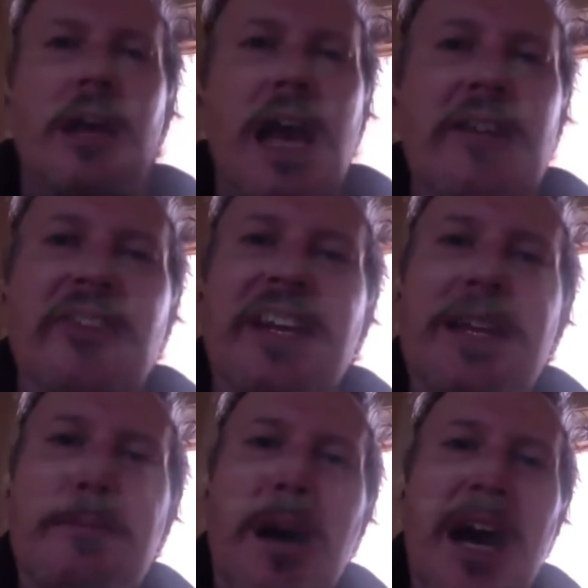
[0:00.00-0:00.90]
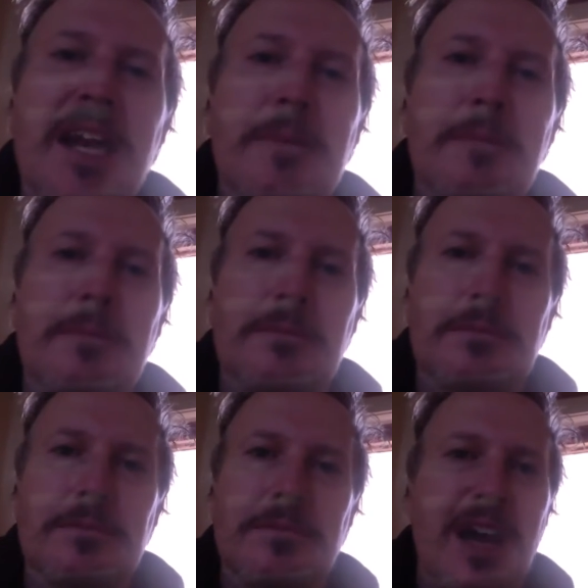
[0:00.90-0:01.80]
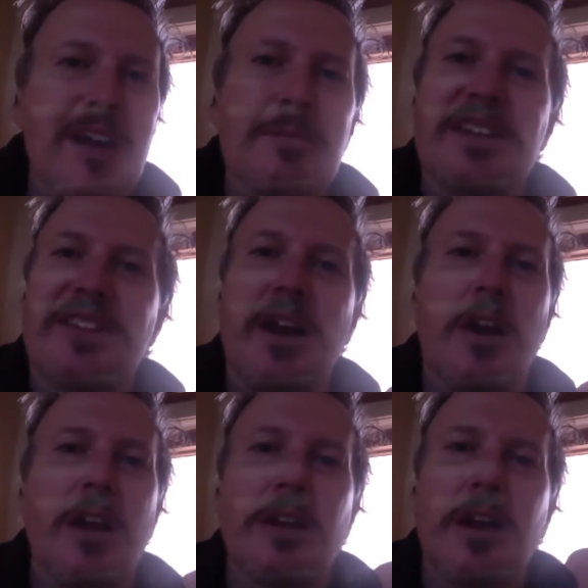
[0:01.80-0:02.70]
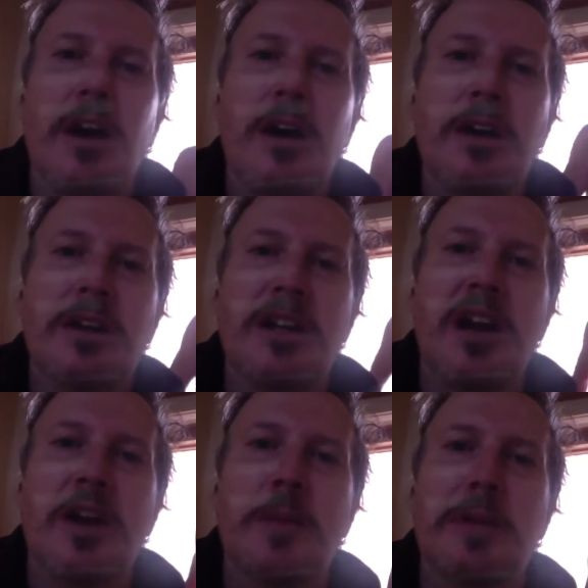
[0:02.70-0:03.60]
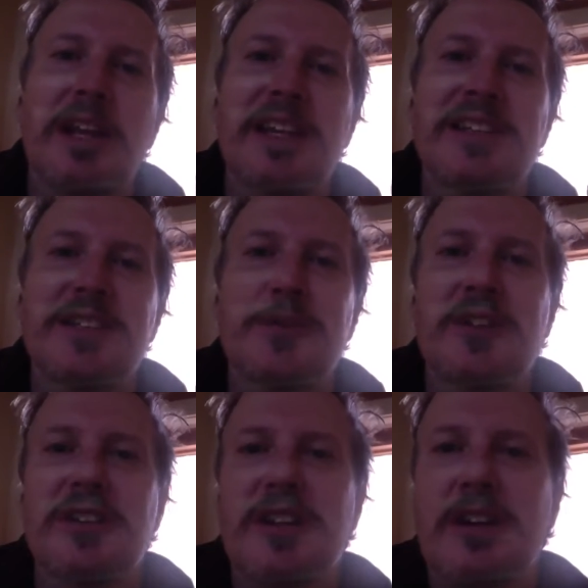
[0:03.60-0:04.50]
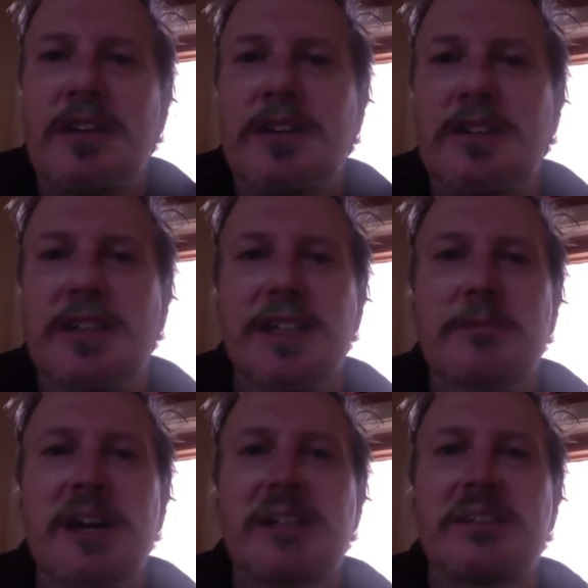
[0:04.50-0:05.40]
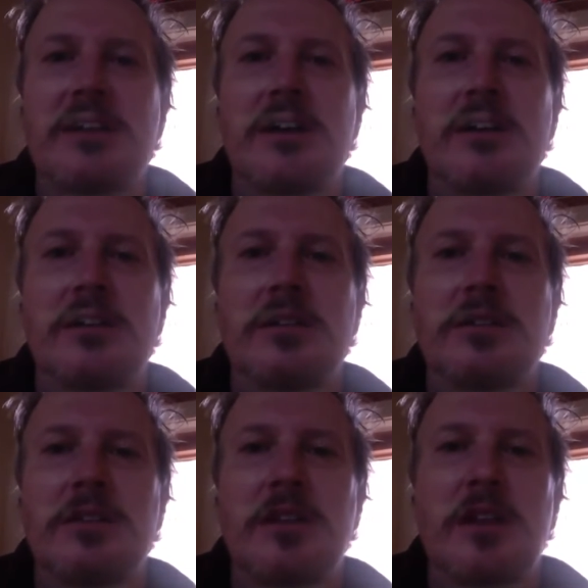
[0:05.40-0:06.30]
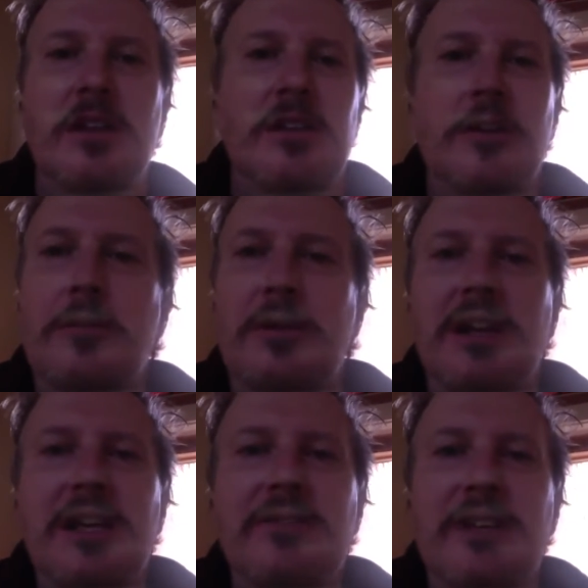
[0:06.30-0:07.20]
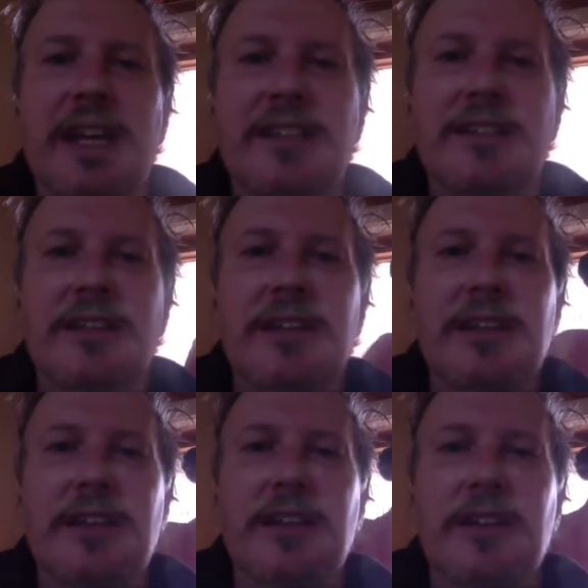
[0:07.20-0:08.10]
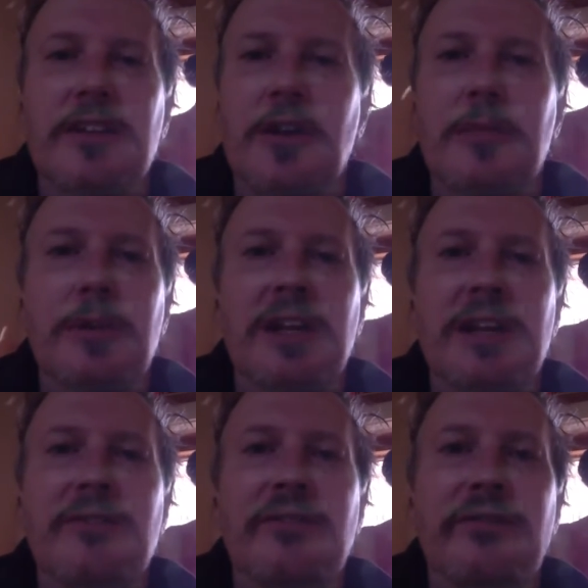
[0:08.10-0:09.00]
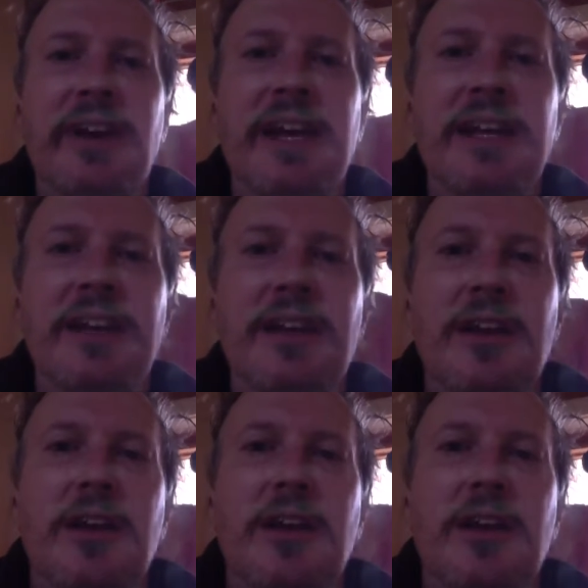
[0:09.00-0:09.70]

Haven't hit bottom. I've been there all along, dark places where it's hard to sing my songs. Don't believe in destiny. Don't believe in fate.